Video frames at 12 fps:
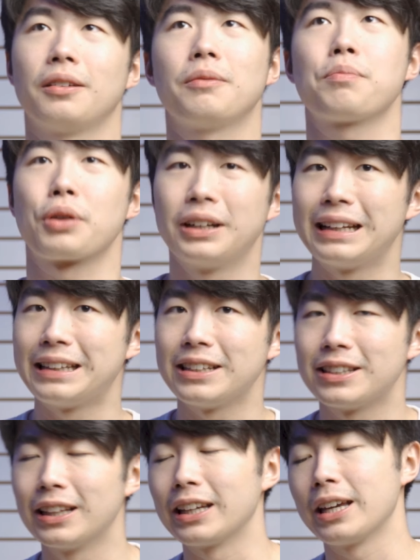pretty
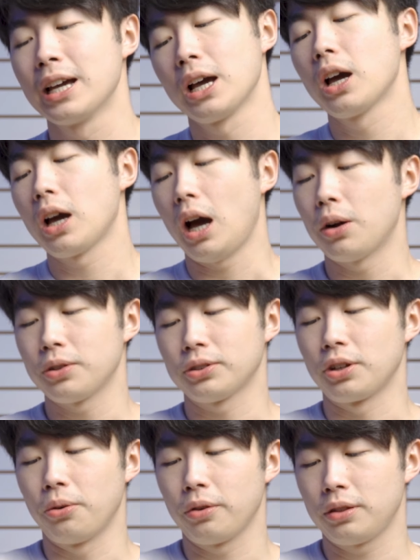decently, I'll
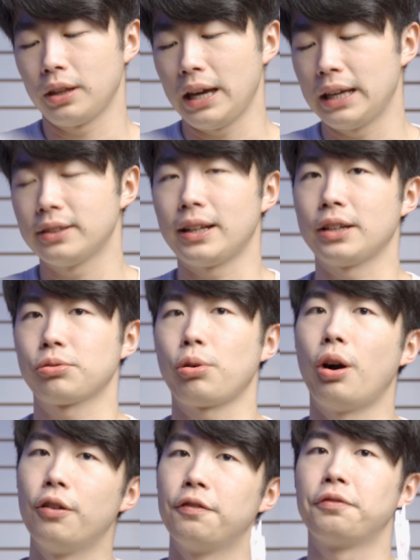just go with the
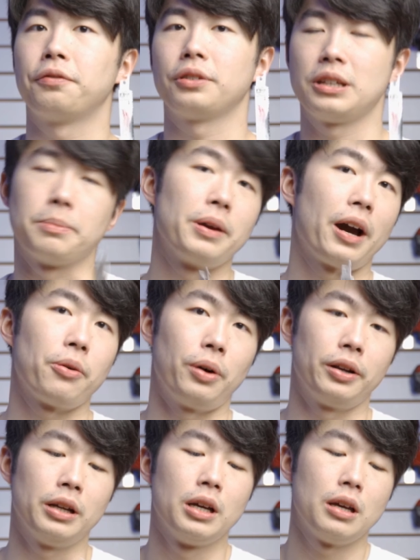8/12 TPI
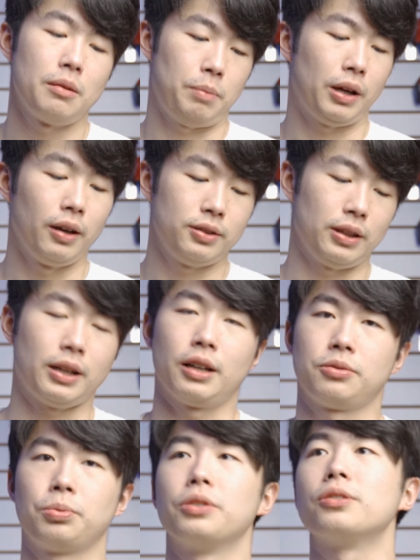one because it
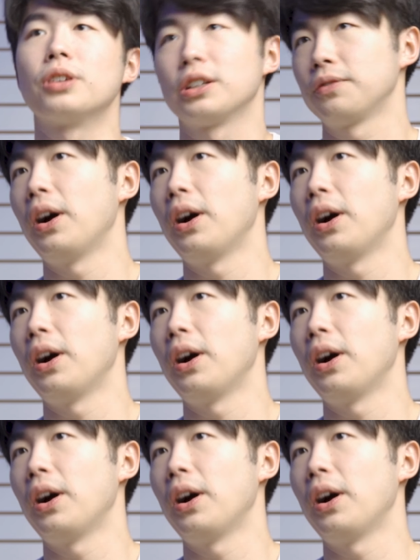cuts wood just